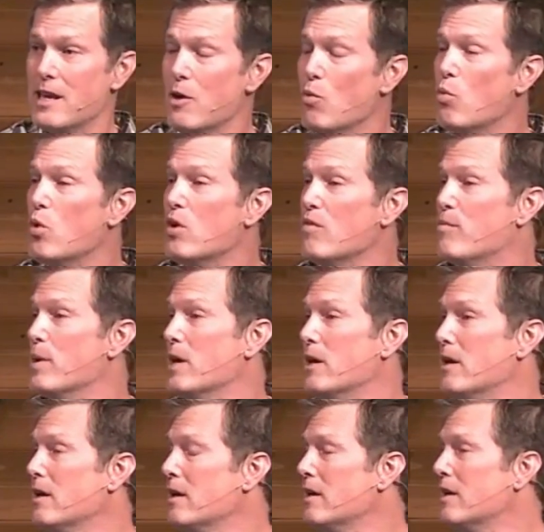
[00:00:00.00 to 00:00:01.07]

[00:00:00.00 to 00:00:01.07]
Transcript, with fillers: It would have been